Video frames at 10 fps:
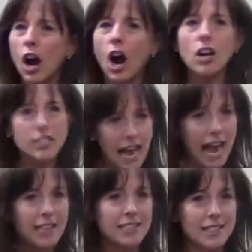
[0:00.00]
our
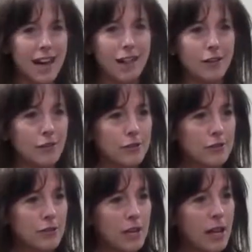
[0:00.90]
tax
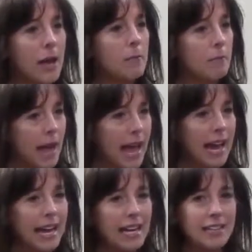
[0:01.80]
dollars
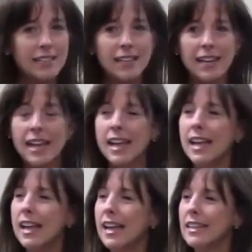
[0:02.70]
paying
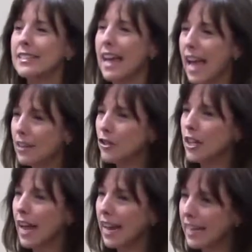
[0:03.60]
to
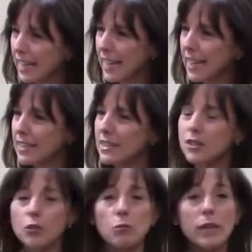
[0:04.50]
educate kids
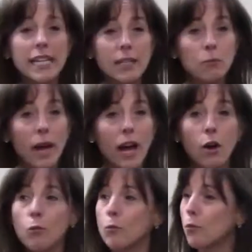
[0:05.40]
to read
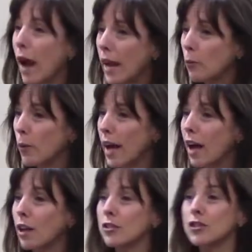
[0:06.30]
well, write
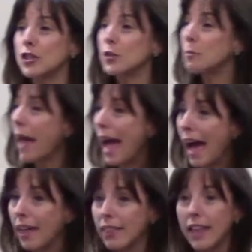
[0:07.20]
well, do
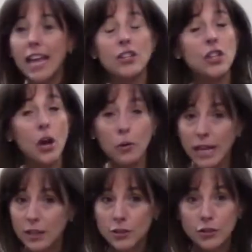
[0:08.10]
math, and know
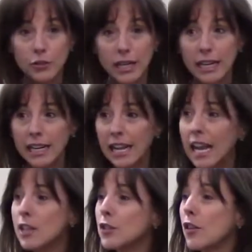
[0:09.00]
history
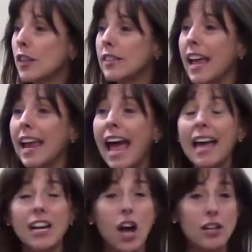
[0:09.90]
so that they
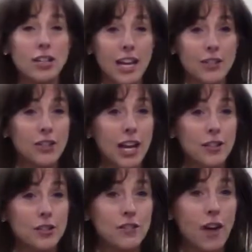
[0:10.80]
had an
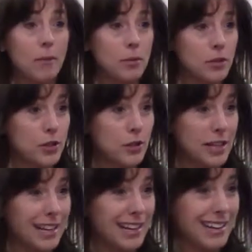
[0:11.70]
education of opportunity.